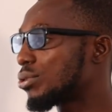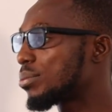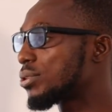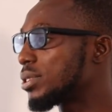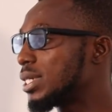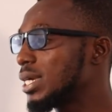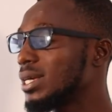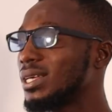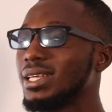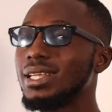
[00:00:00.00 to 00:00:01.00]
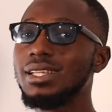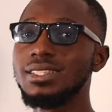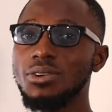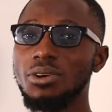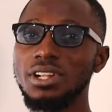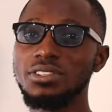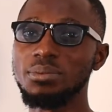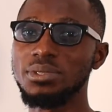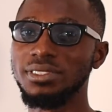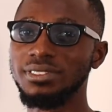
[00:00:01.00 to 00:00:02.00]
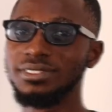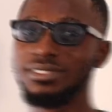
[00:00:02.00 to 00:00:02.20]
So option D is the correct option.